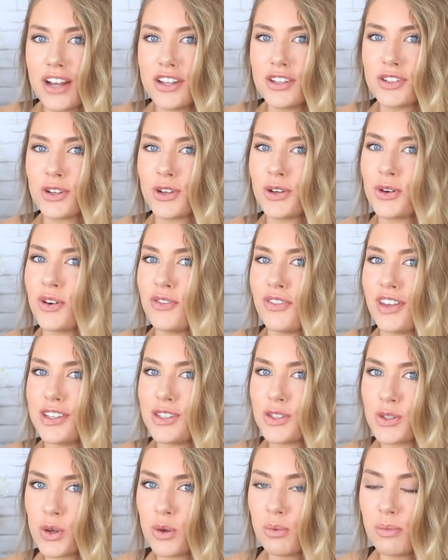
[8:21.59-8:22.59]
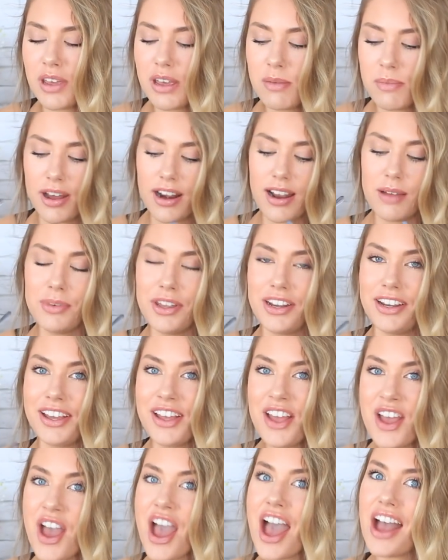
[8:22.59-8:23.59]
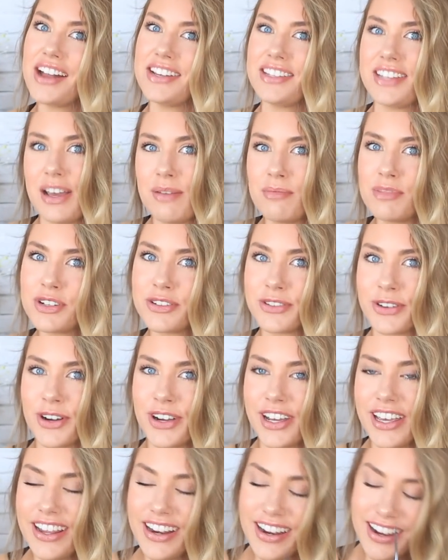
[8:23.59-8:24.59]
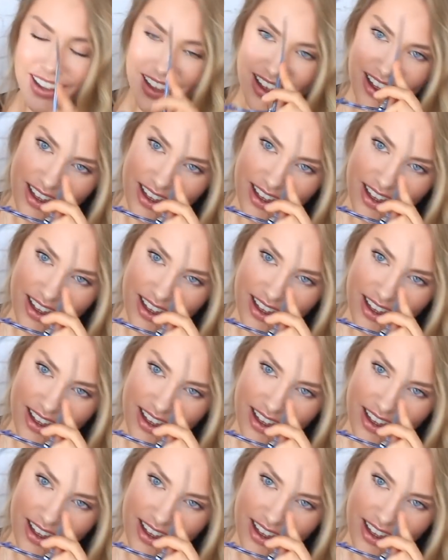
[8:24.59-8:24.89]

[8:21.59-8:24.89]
I just don't know if they suit me, but I'm going to attempt to rock it.